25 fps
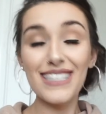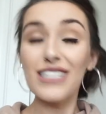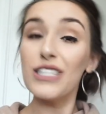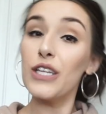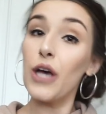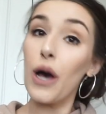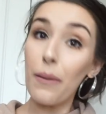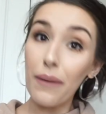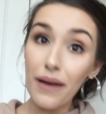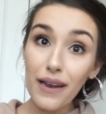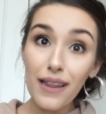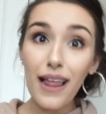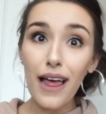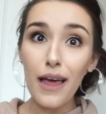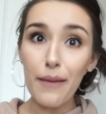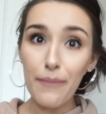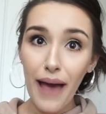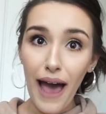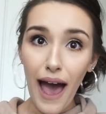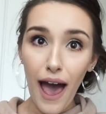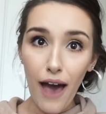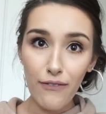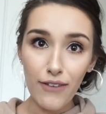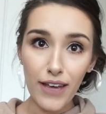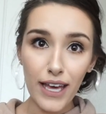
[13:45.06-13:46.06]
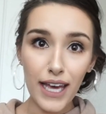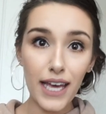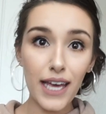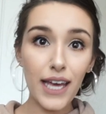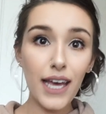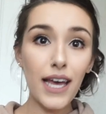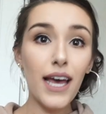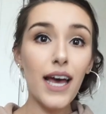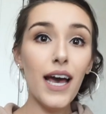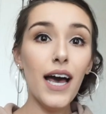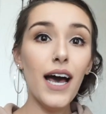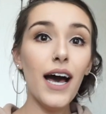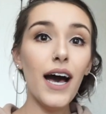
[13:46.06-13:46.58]
so I'm gonna let him have it.
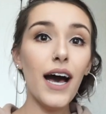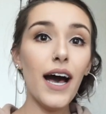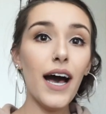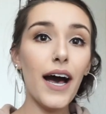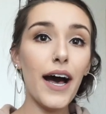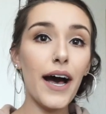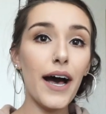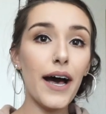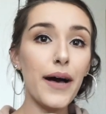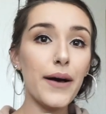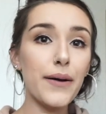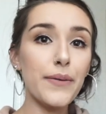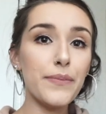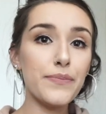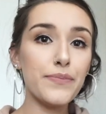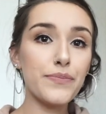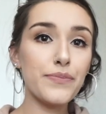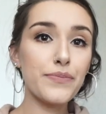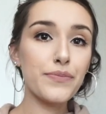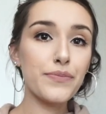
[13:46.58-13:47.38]
Um,